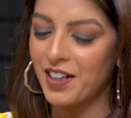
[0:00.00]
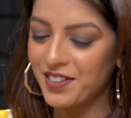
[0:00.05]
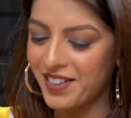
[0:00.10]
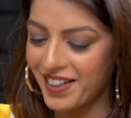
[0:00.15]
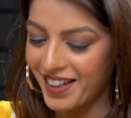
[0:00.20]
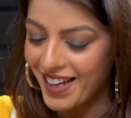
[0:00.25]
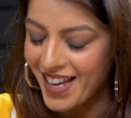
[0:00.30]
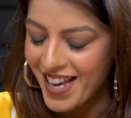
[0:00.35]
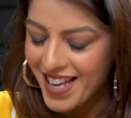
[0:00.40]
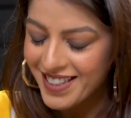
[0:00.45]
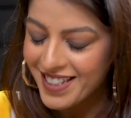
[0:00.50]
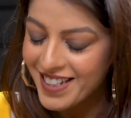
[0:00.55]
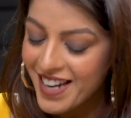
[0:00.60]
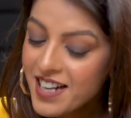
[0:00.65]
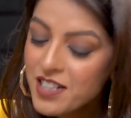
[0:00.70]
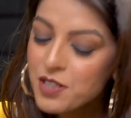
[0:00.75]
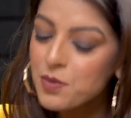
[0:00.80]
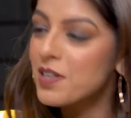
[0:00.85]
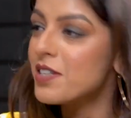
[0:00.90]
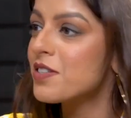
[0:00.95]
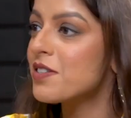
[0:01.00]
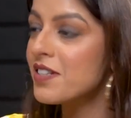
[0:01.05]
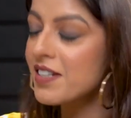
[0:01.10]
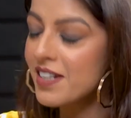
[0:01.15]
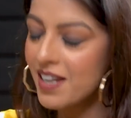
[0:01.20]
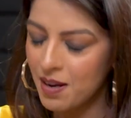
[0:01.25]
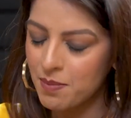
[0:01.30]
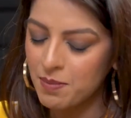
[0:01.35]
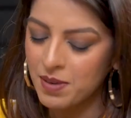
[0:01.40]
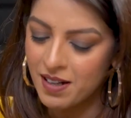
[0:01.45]
Okay. The next question
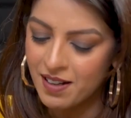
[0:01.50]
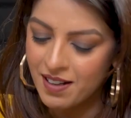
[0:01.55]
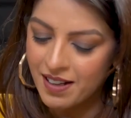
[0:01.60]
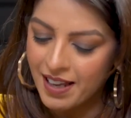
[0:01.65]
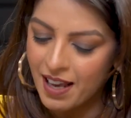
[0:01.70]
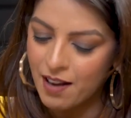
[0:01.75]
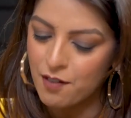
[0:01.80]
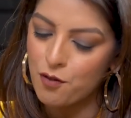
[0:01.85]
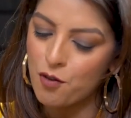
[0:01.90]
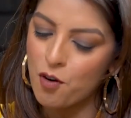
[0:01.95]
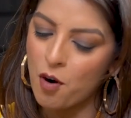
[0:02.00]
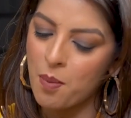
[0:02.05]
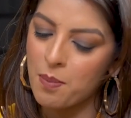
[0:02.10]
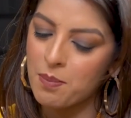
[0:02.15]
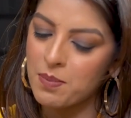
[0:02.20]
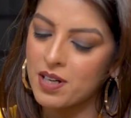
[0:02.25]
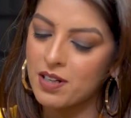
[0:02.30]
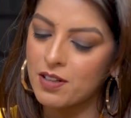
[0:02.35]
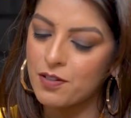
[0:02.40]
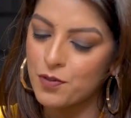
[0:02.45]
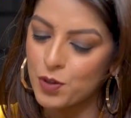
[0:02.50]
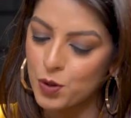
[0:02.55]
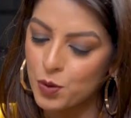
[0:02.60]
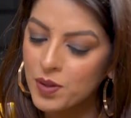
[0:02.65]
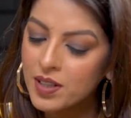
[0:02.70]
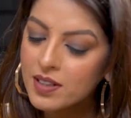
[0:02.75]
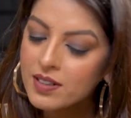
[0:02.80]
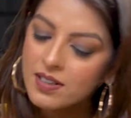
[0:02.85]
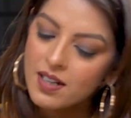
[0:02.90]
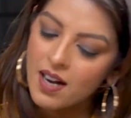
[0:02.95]
came in again from a
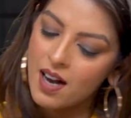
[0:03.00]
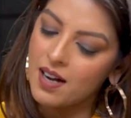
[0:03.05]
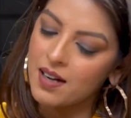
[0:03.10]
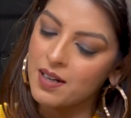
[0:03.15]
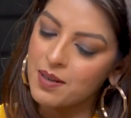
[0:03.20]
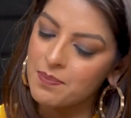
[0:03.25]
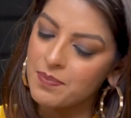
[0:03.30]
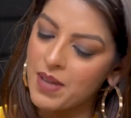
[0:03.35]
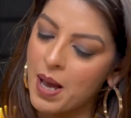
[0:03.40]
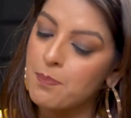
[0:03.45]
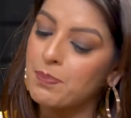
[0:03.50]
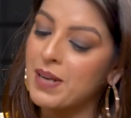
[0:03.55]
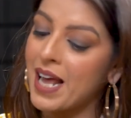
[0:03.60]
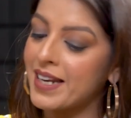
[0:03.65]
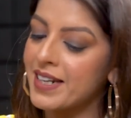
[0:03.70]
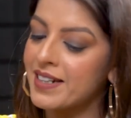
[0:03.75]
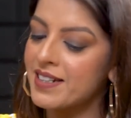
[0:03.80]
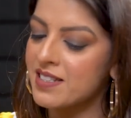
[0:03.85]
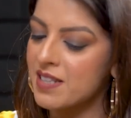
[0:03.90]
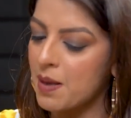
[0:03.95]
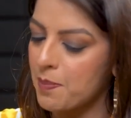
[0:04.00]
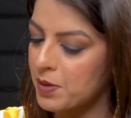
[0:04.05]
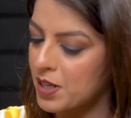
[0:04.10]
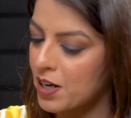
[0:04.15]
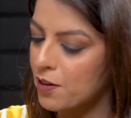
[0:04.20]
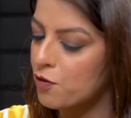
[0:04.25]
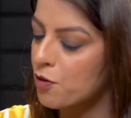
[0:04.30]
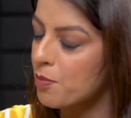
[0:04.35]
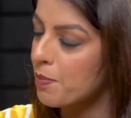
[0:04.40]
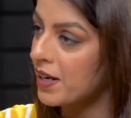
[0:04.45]
viewer. I'm planning to
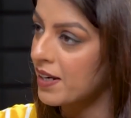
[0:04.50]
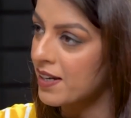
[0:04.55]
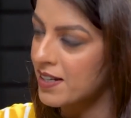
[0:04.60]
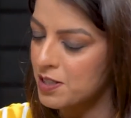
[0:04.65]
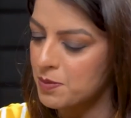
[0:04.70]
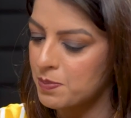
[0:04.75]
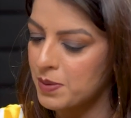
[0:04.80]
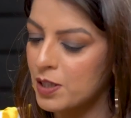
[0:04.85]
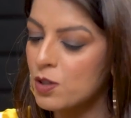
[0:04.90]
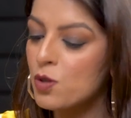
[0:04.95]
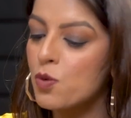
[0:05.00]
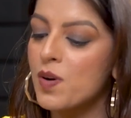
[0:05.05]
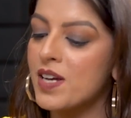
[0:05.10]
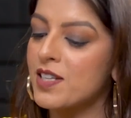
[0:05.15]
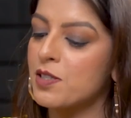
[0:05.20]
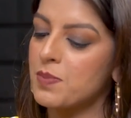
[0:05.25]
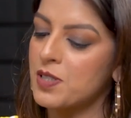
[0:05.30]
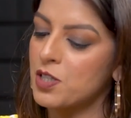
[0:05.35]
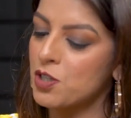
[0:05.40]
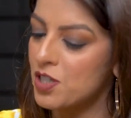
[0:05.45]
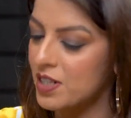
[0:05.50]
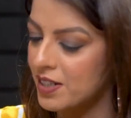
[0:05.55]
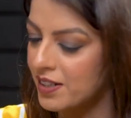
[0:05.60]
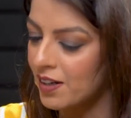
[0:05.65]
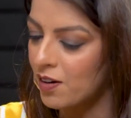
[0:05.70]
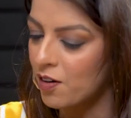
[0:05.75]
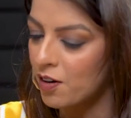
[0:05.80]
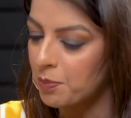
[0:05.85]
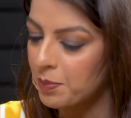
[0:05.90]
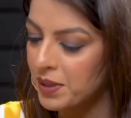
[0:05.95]
separate from my husband who has been
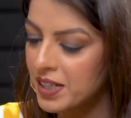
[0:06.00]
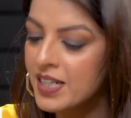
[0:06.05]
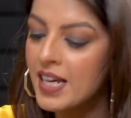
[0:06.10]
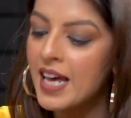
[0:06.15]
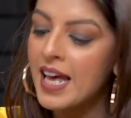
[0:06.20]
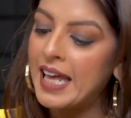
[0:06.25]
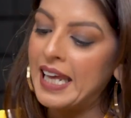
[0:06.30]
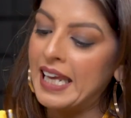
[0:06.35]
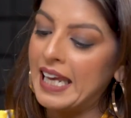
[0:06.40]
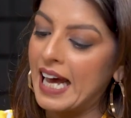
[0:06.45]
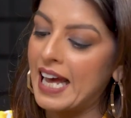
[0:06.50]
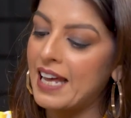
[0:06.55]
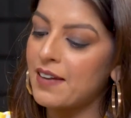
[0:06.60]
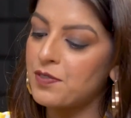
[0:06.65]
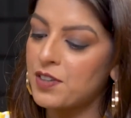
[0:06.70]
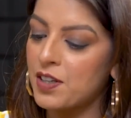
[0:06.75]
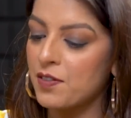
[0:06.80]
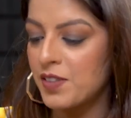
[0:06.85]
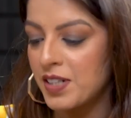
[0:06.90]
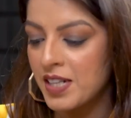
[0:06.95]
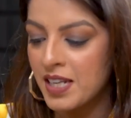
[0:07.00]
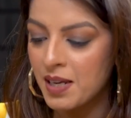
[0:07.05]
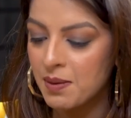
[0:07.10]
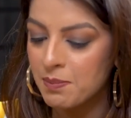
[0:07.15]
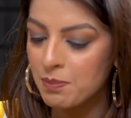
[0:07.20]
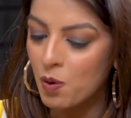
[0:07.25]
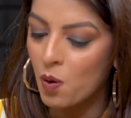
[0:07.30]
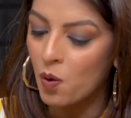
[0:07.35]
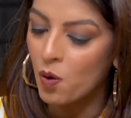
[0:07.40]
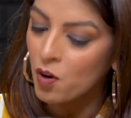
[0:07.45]
cheating on me. I've given
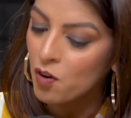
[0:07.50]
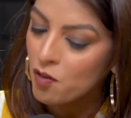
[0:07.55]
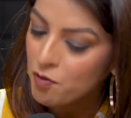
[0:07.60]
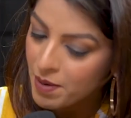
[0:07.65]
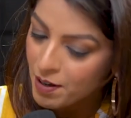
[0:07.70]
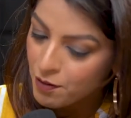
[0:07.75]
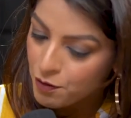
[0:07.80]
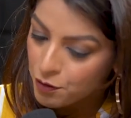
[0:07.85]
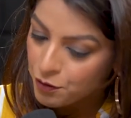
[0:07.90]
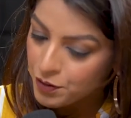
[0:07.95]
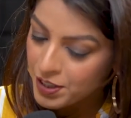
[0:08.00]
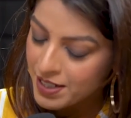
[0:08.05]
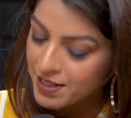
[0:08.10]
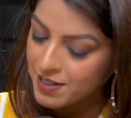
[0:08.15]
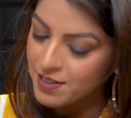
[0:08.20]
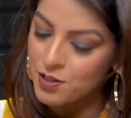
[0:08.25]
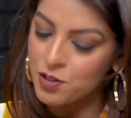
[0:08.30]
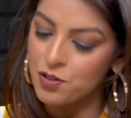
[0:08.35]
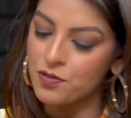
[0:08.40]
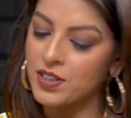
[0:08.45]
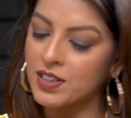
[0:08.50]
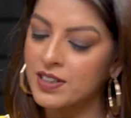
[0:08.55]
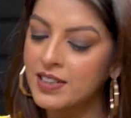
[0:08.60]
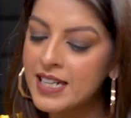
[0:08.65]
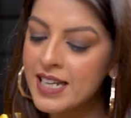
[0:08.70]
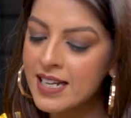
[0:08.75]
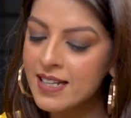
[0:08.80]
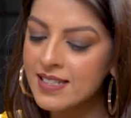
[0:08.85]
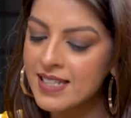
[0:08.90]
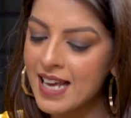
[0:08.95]
him all of my 15 years of
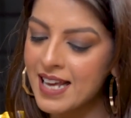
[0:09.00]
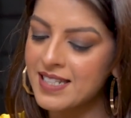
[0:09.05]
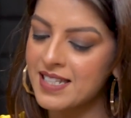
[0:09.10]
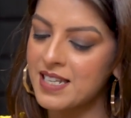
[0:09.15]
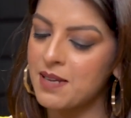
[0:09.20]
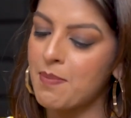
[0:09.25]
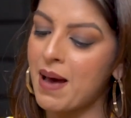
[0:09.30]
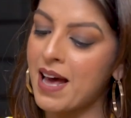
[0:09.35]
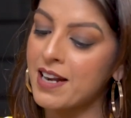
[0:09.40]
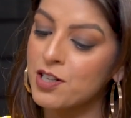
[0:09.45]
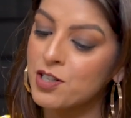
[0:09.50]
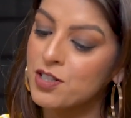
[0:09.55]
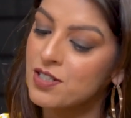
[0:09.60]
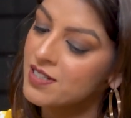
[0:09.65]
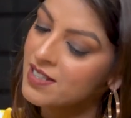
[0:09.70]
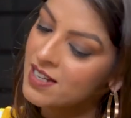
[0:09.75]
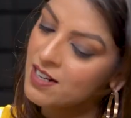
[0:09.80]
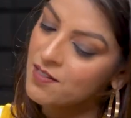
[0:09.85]
earnings as he manages the